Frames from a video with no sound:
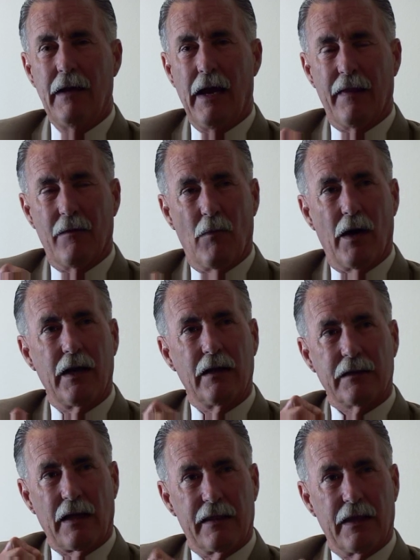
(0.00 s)
and the monies,
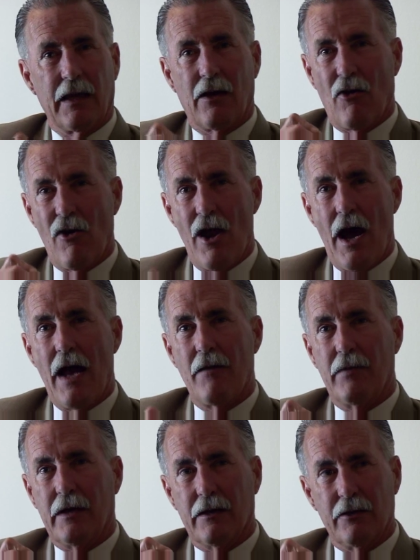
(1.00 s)
I think, are not
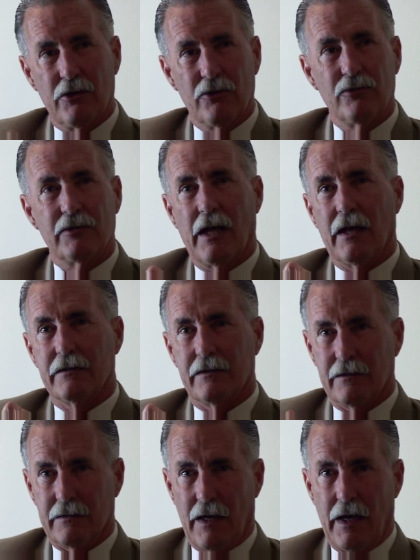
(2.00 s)
being used as
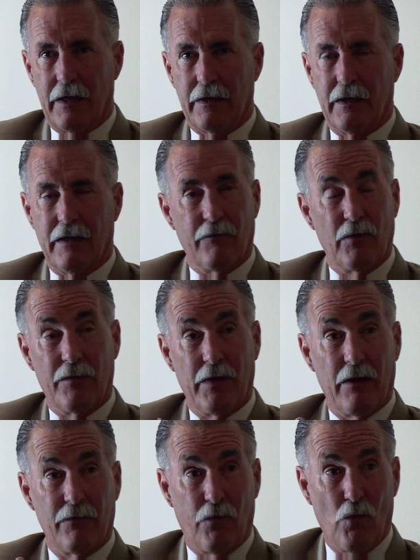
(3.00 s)
designed. And if we've
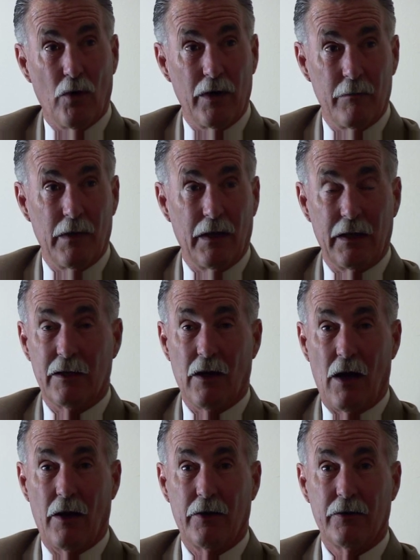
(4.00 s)
got $40 million
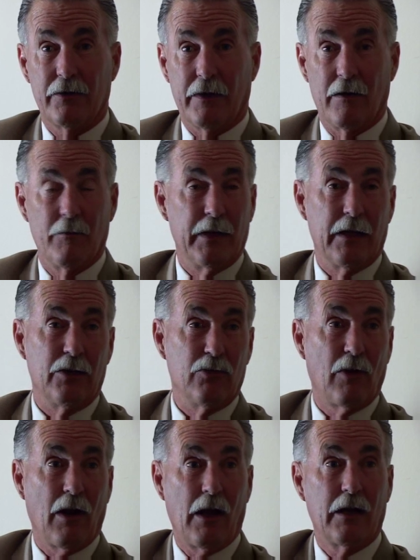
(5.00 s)
that are being
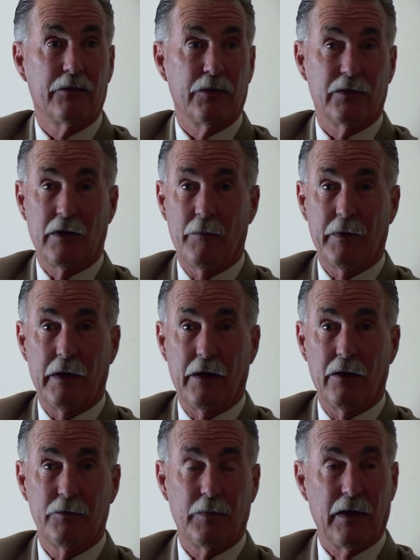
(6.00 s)
utilized for something
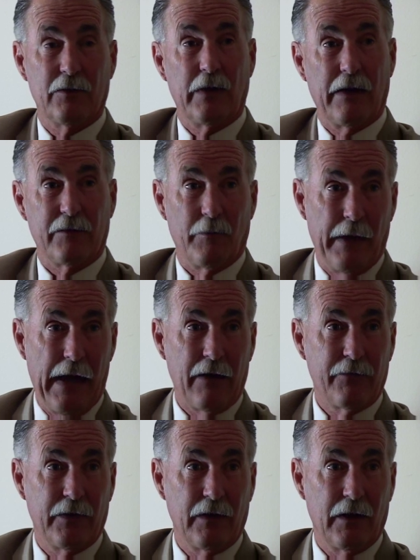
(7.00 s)
else because we have to
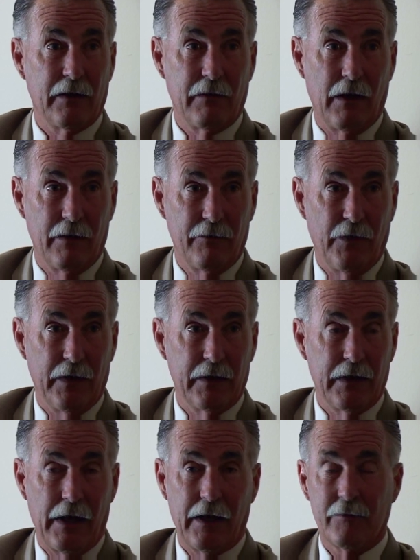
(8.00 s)
backfill on unfunded
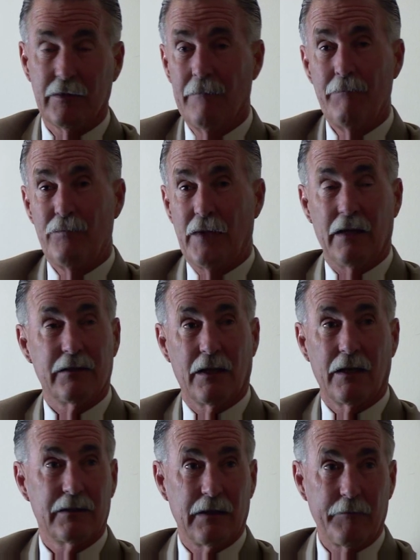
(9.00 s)
items, that's
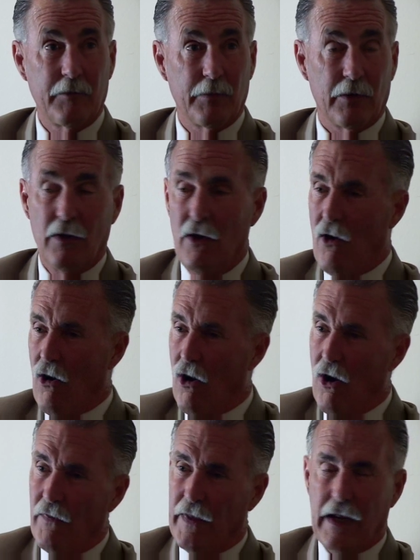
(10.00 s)
unacceptable.
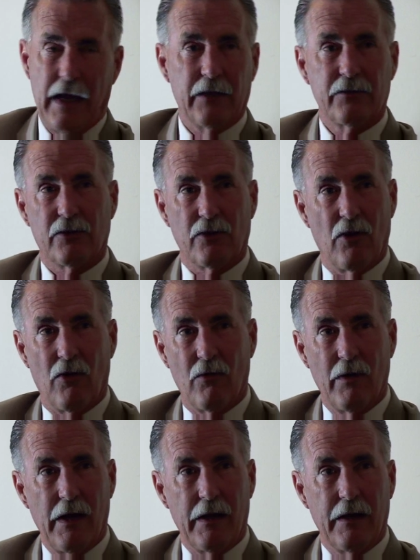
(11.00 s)
All that has to go
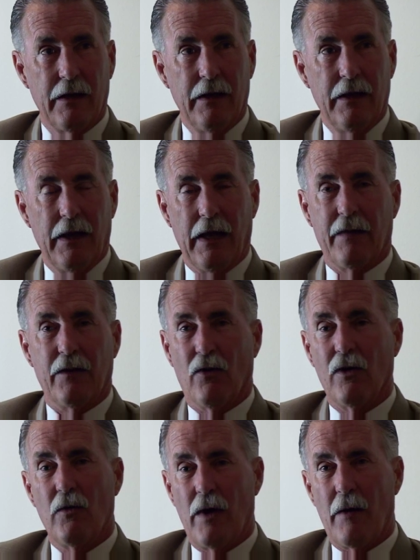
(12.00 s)
away. And the
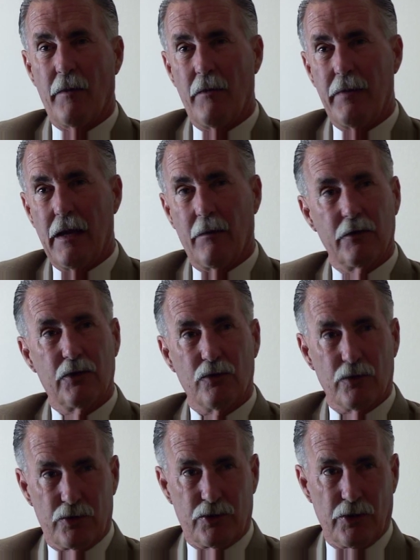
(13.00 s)
only way I'm going to be able to
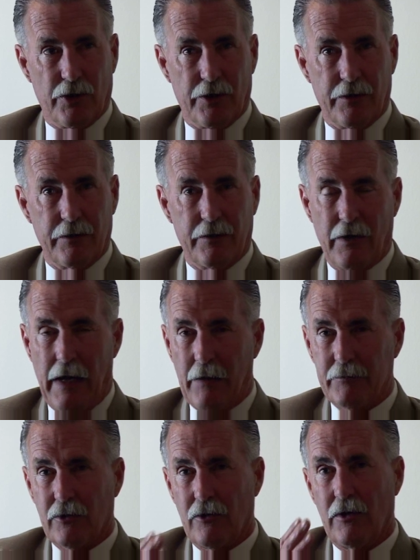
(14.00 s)

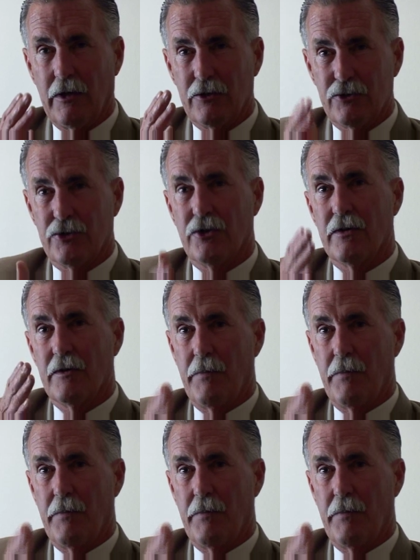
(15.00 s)
absolutely ensure to the